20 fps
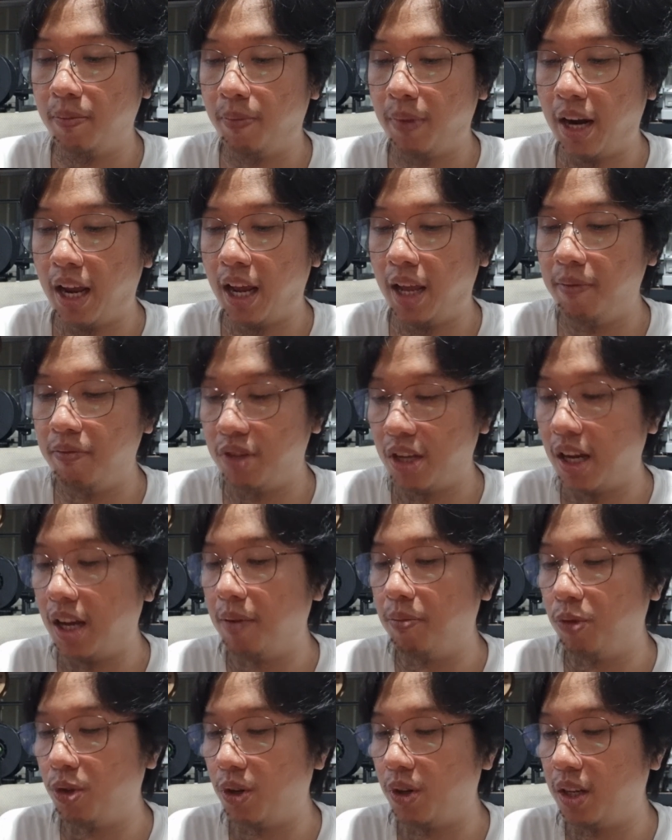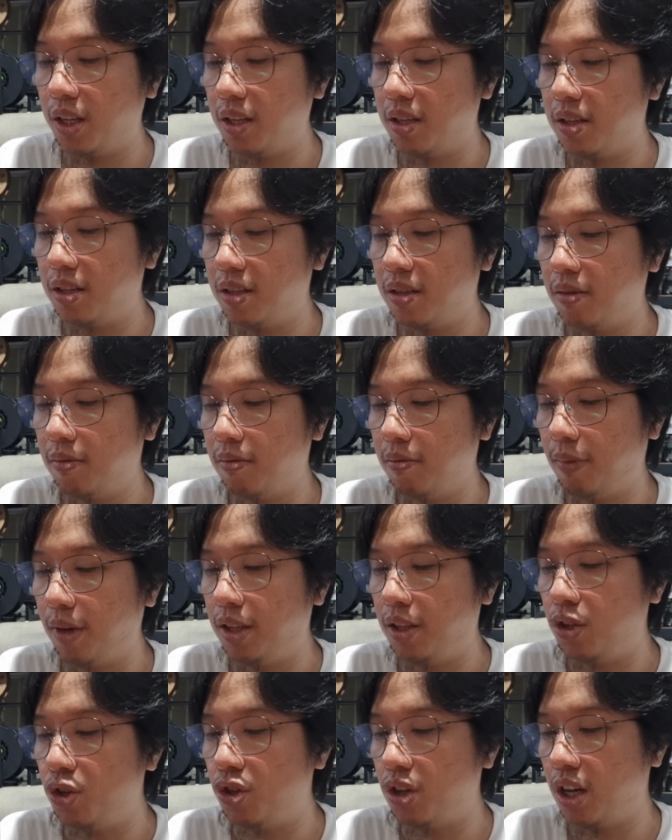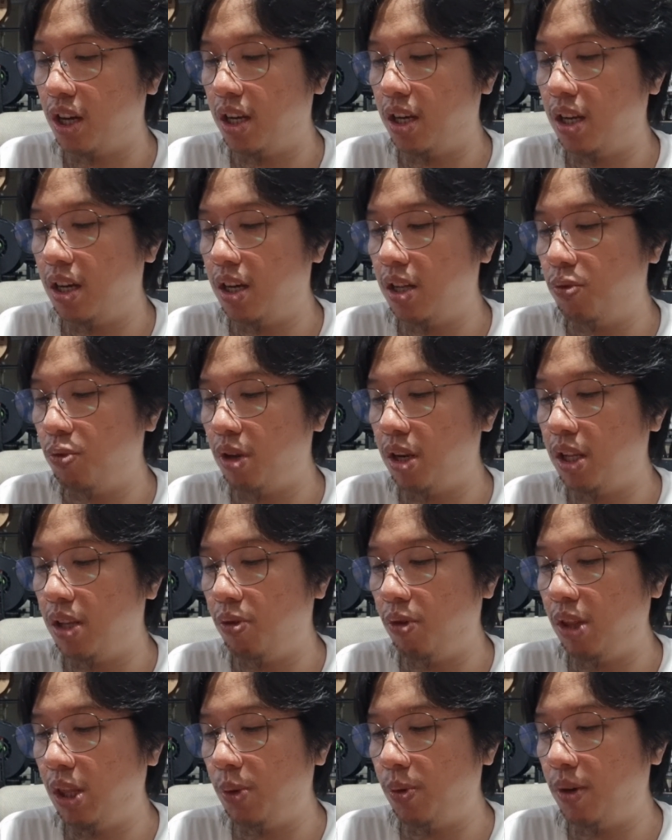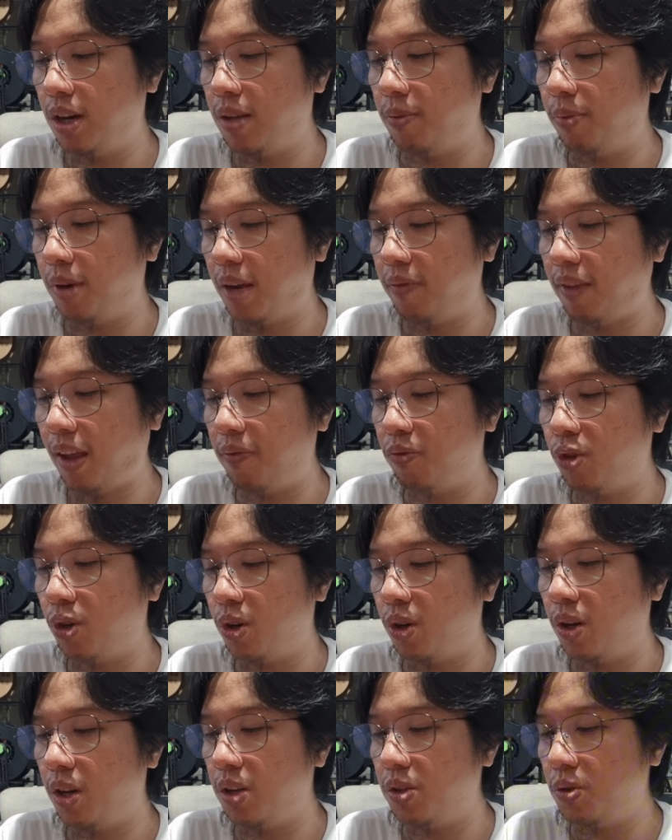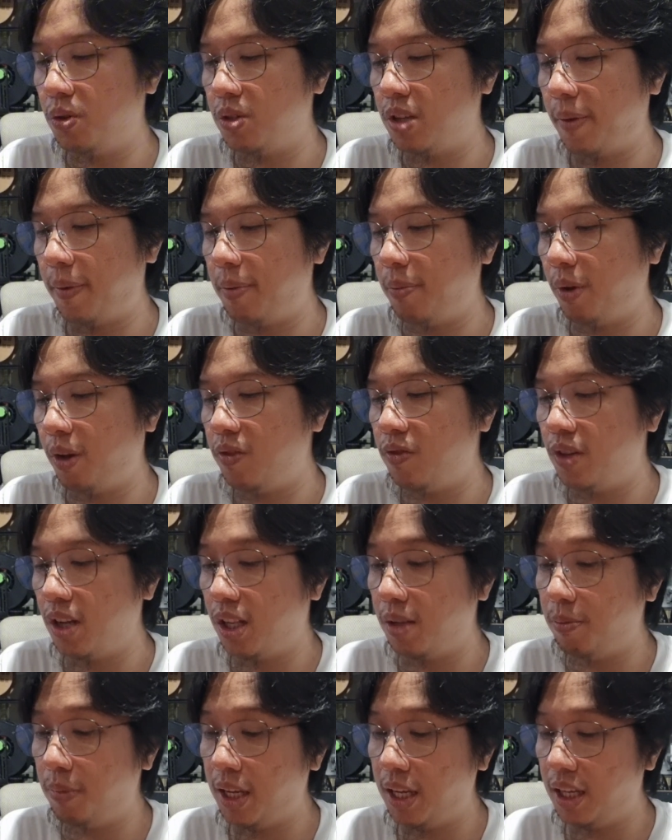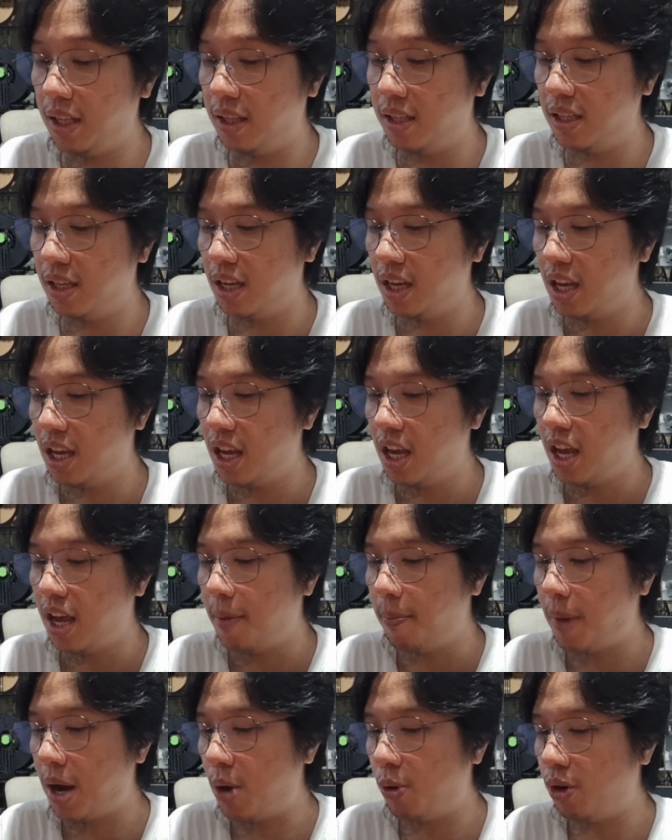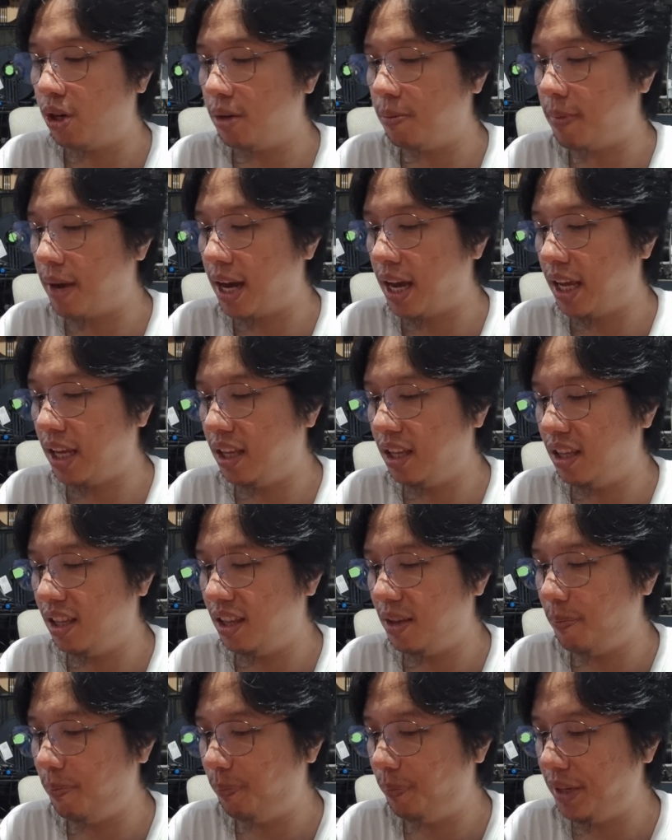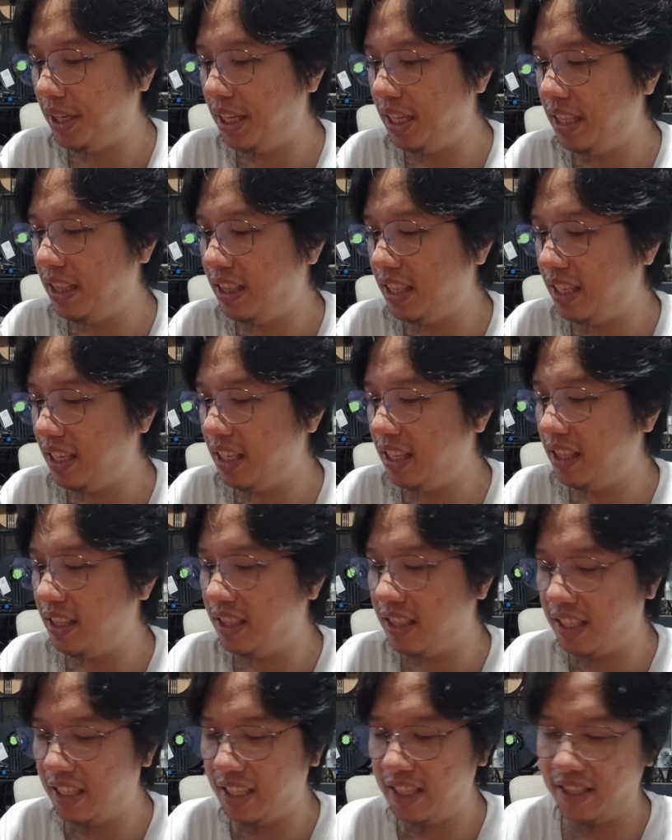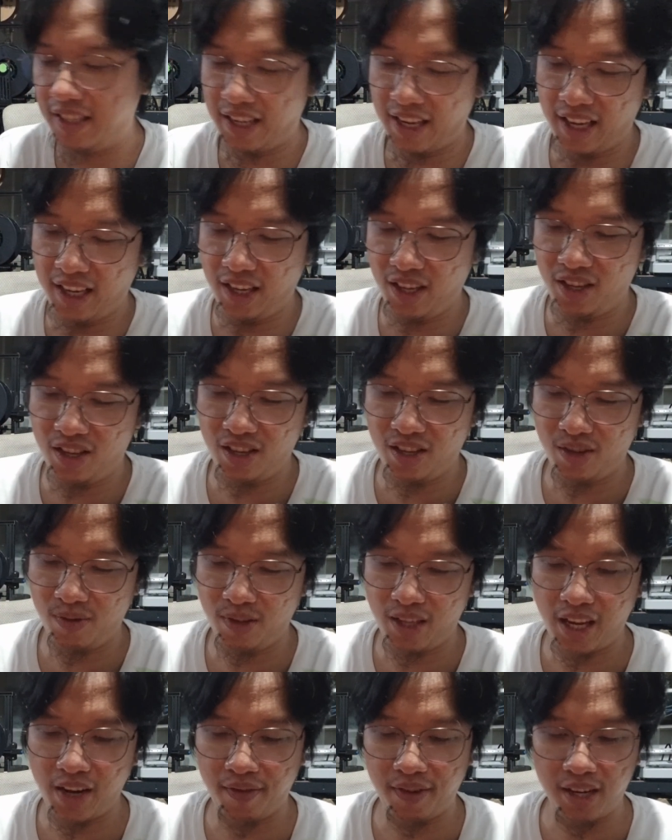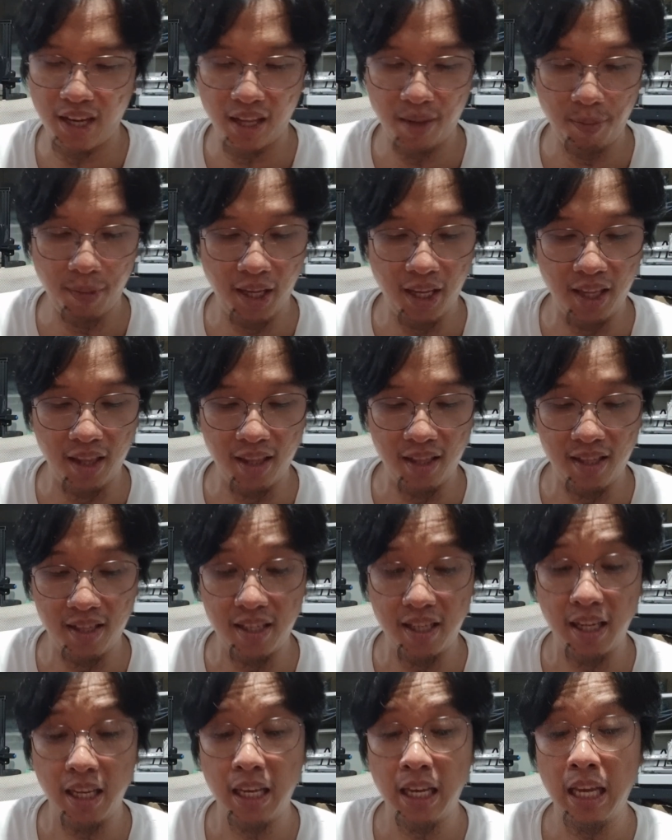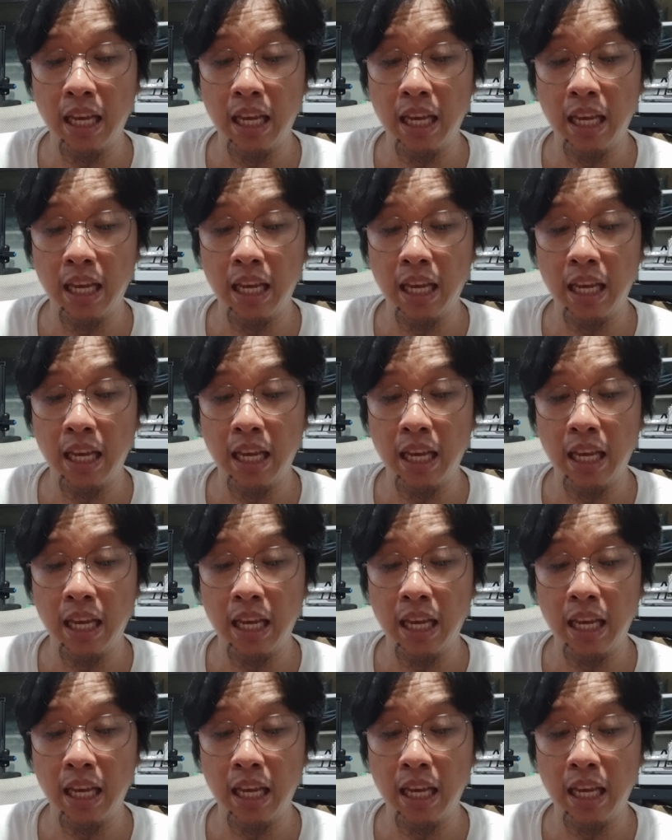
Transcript: Prime Time Toys. Made in China, 2021, Prime Time Toys, use 7 gel beads, powered by PTDZ, whatever that means.